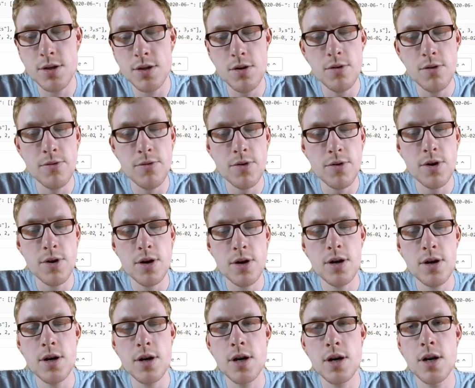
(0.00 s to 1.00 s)

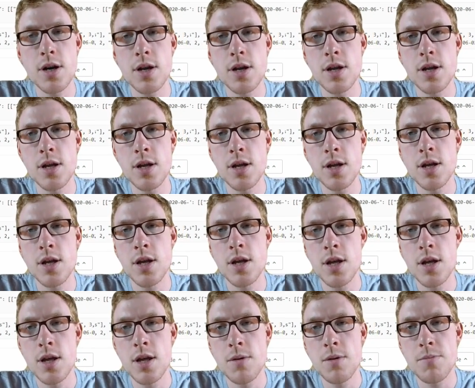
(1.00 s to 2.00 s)
over
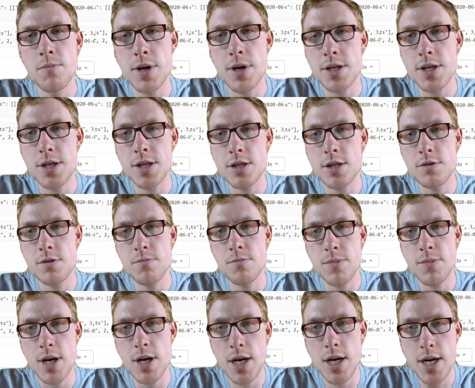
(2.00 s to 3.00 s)
partition
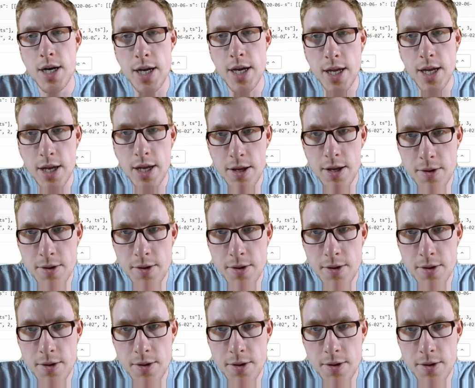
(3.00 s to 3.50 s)
by